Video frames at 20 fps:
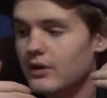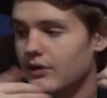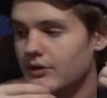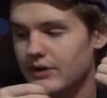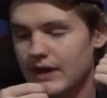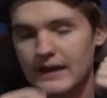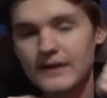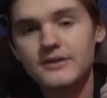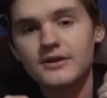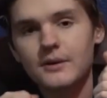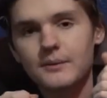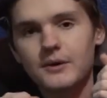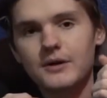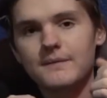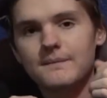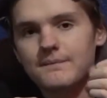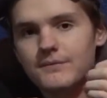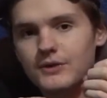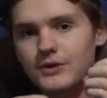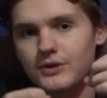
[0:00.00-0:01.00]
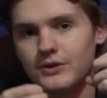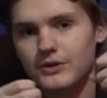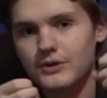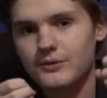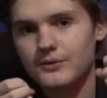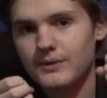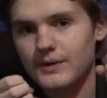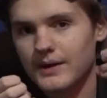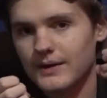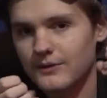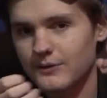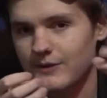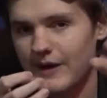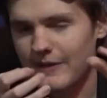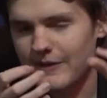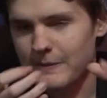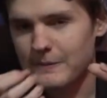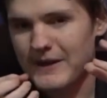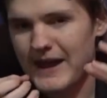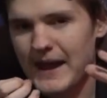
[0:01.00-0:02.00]
take someone, you've
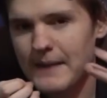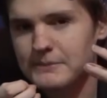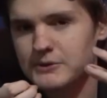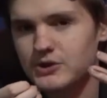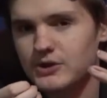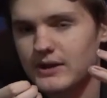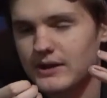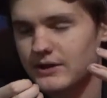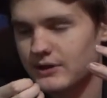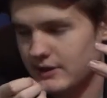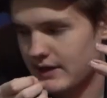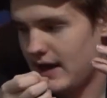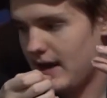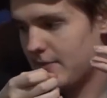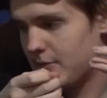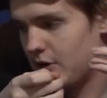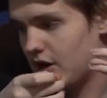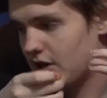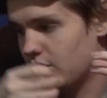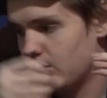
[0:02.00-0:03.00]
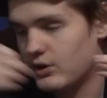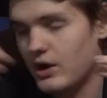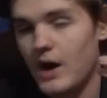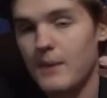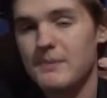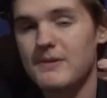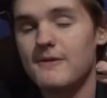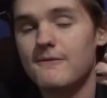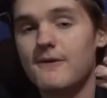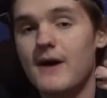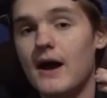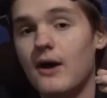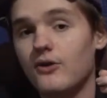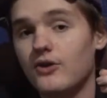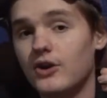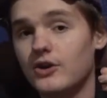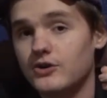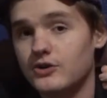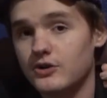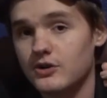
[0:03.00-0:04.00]
got them captured in your camera, and you copy the files
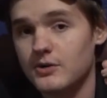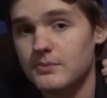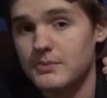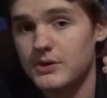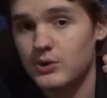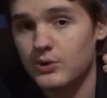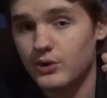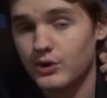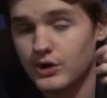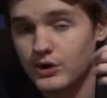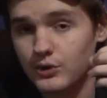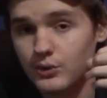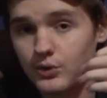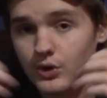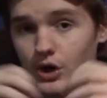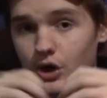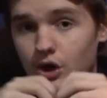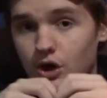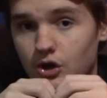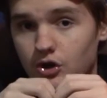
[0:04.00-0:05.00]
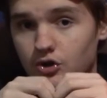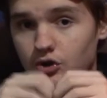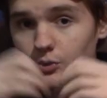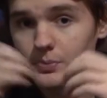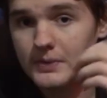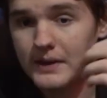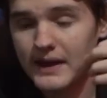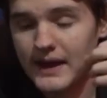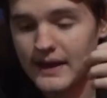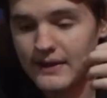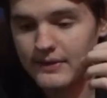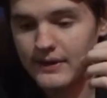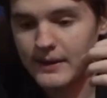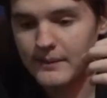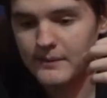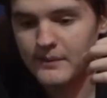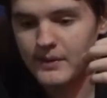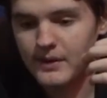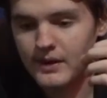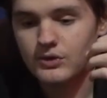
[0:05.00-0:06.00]
onto your computer and you duplicate
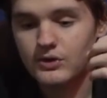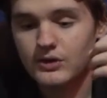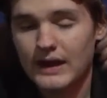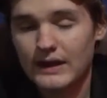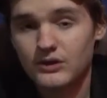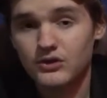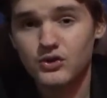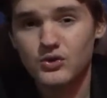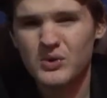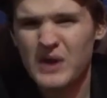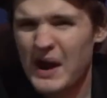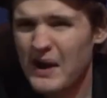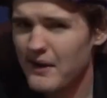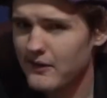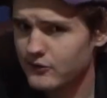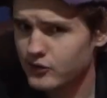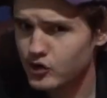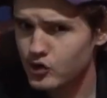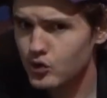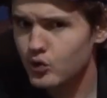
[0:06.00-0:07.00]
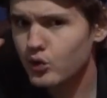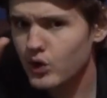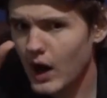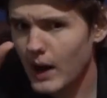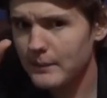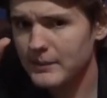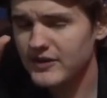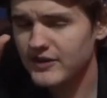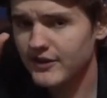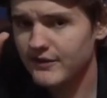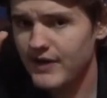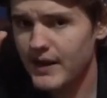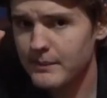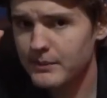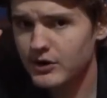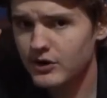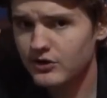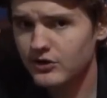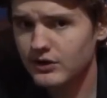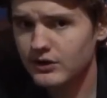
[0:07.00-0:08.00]
them? Now, do you now have two copies of that
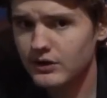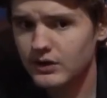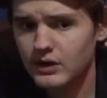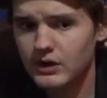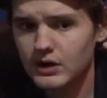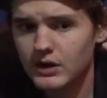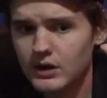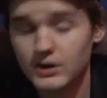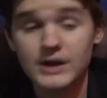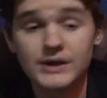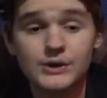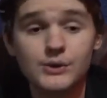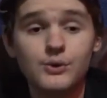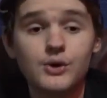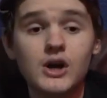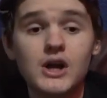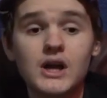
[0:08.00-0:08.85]
person? Can you